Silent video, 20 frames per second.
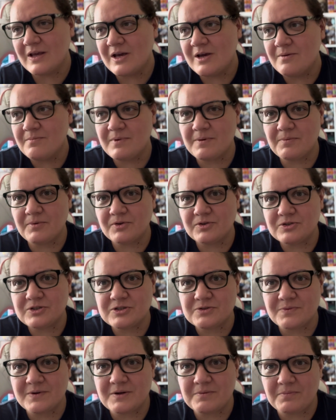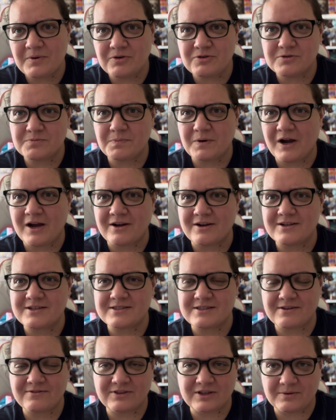people who just want to post progress
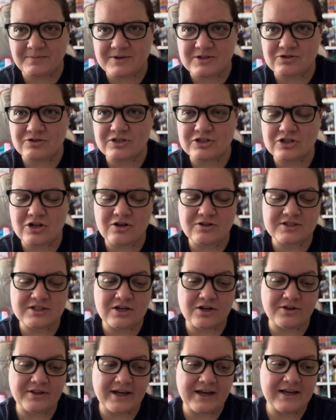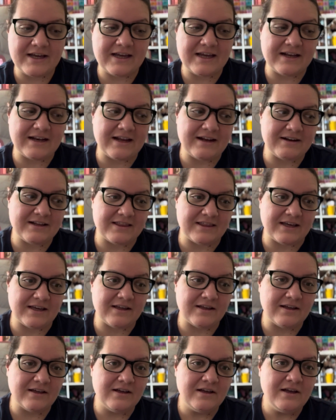of their mystery shawls and all that, and
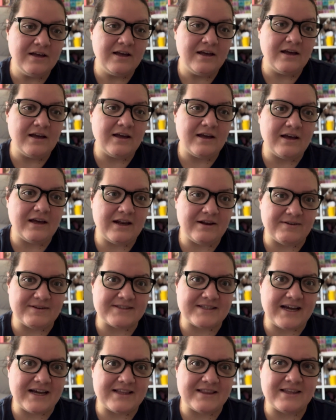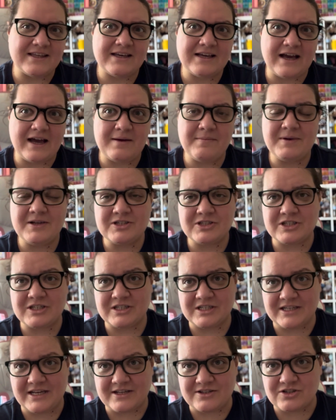anything. Anyways, I think I
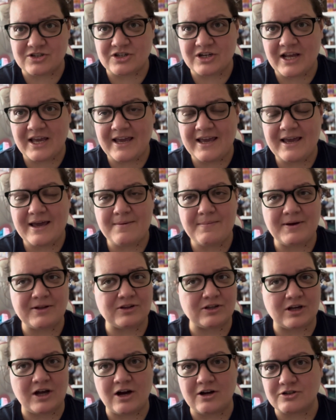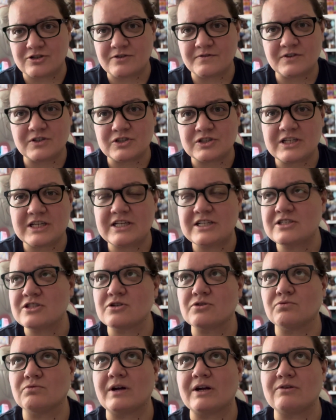mentioned yesterday about the controversy
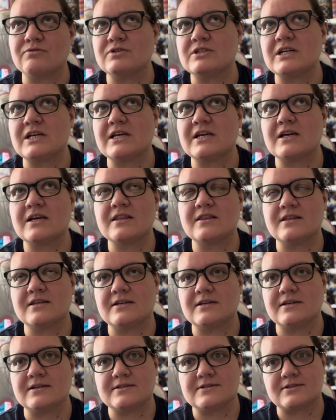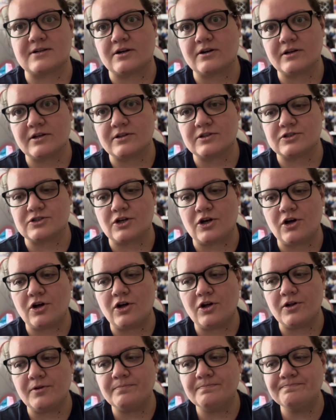surrounding the start of the
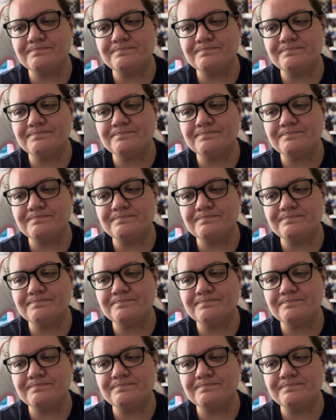shawl.